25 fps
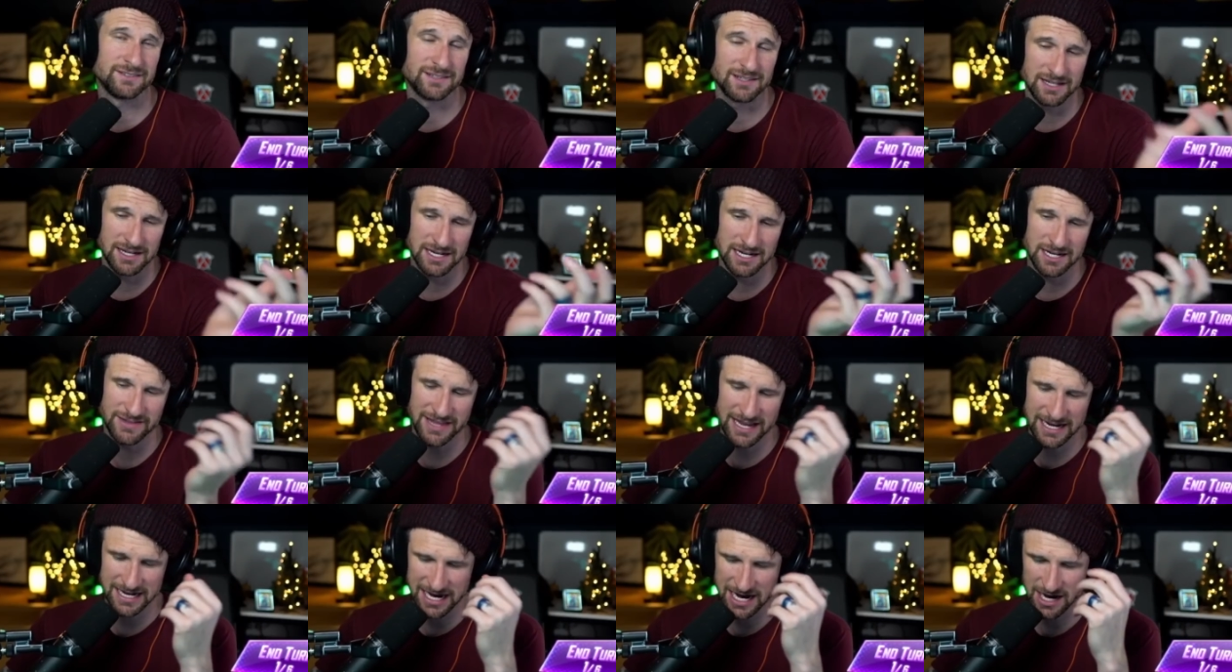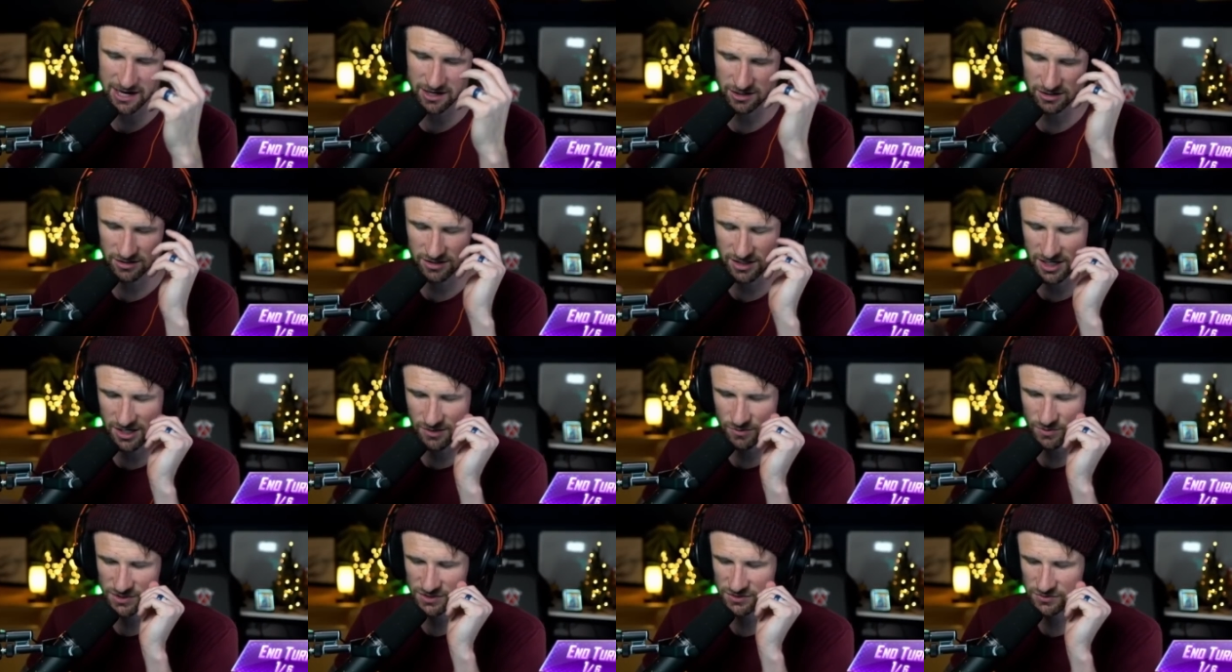that guy
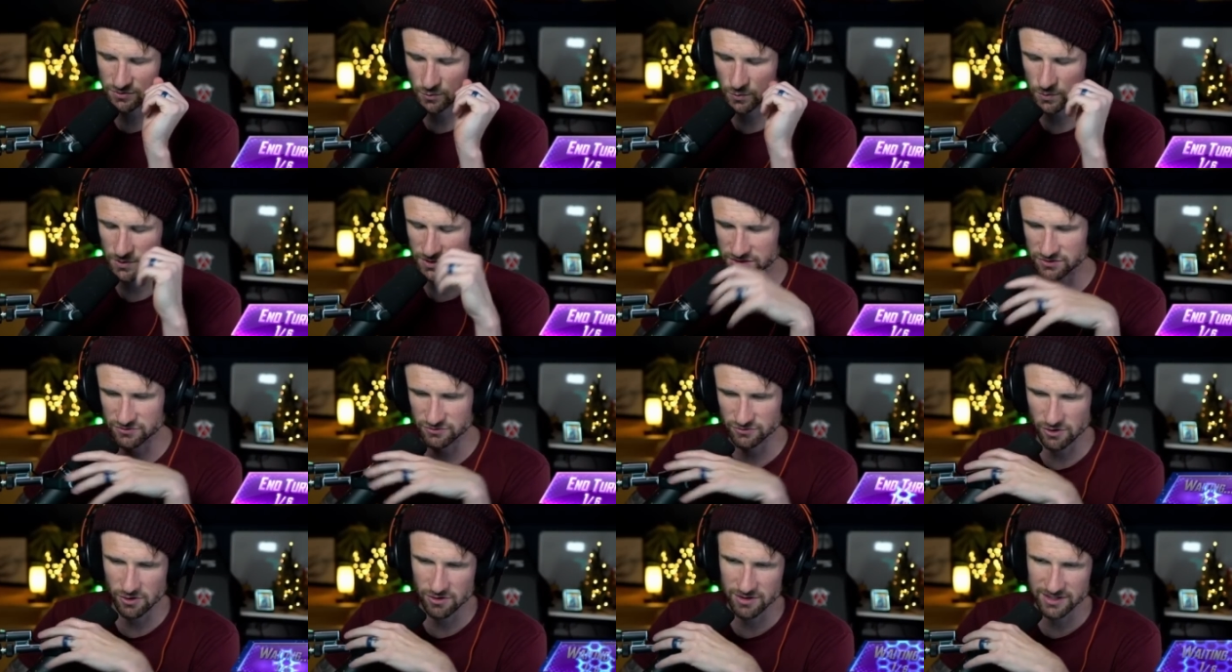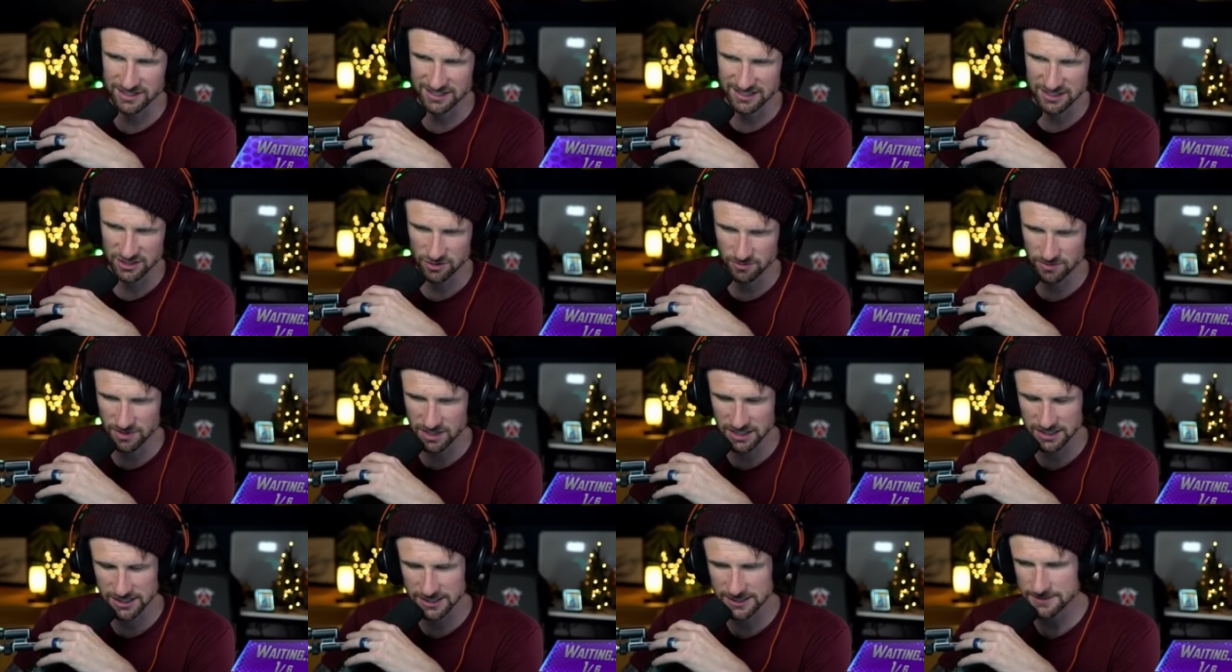earlier was rolling
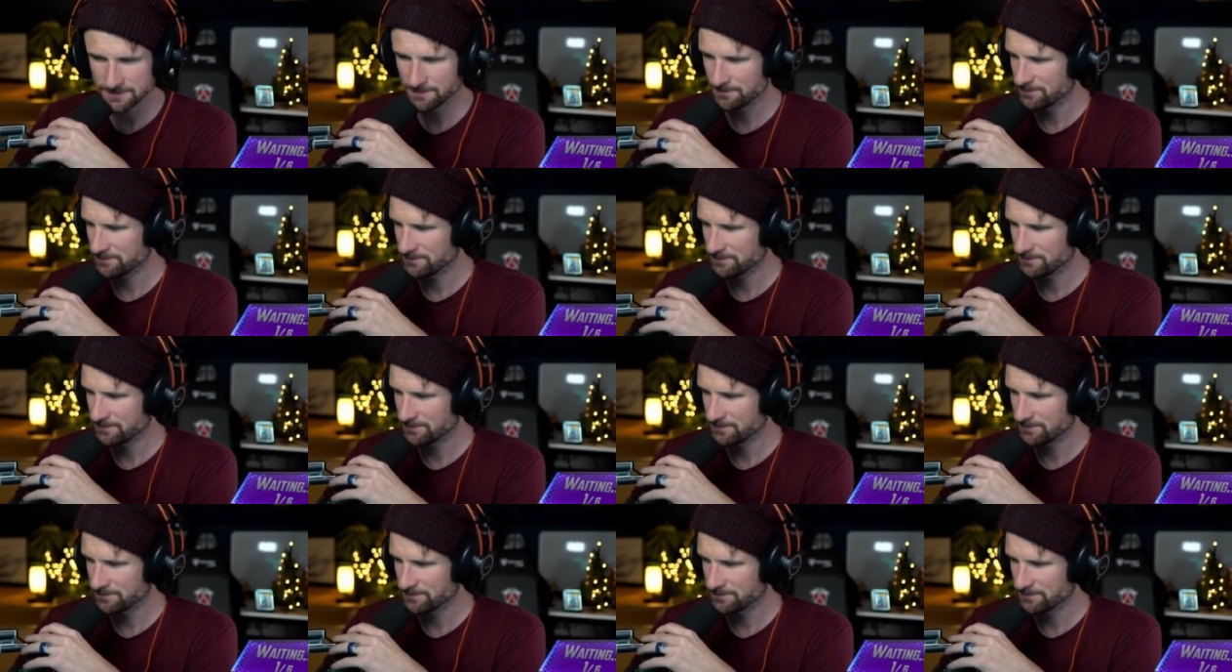Killmonger.